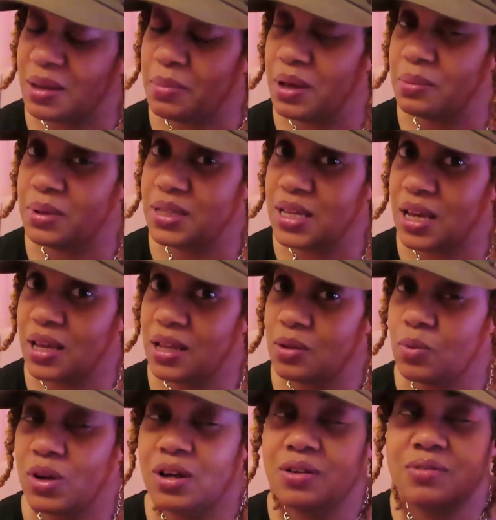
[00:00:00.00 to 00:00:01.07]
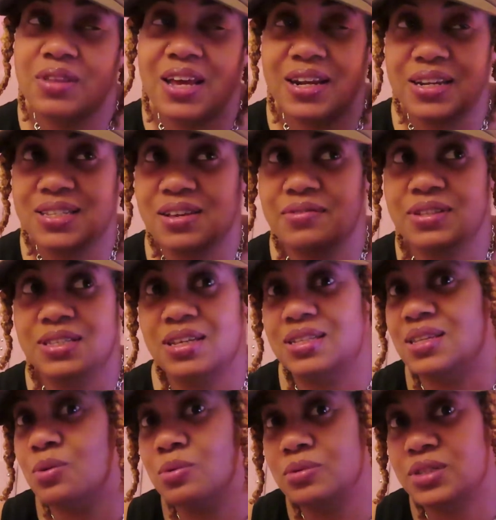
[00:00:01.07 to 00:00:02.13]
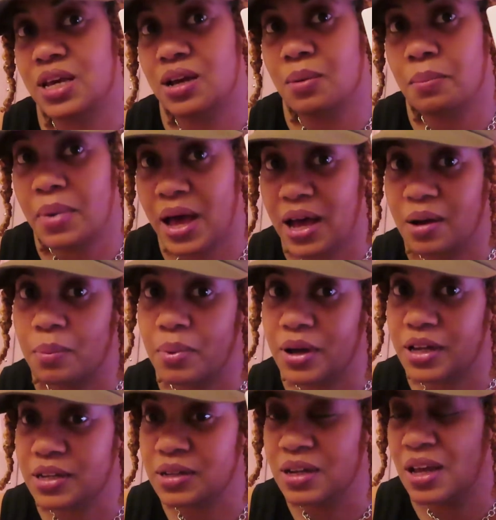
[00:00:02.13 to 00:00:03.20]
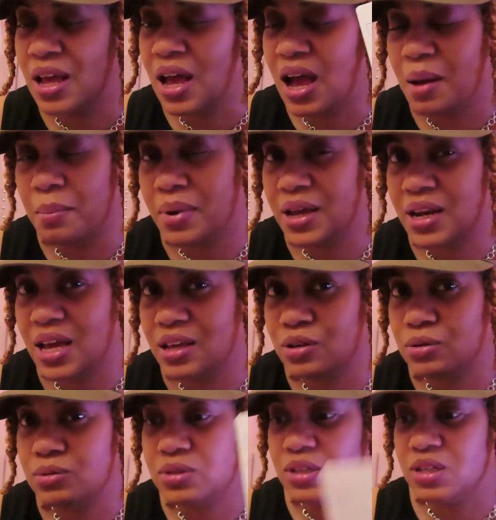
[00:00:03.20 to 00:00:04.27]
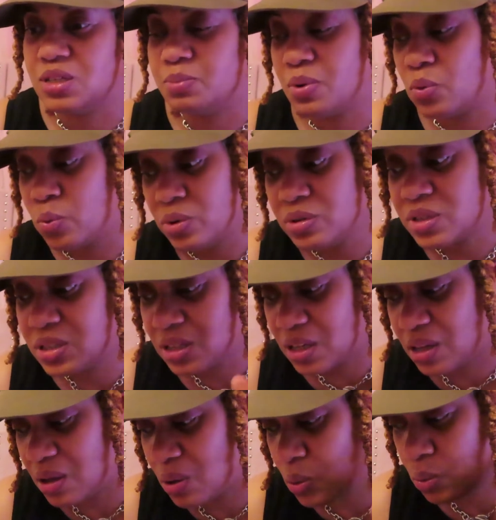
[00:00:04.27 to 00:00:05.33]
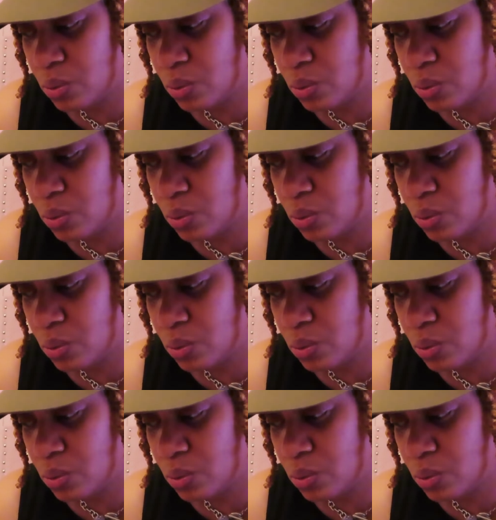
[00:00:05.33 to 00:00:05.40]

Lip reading: I may be taking, well, 97 cents, I won't take them back, but I may not use these, but we'll see.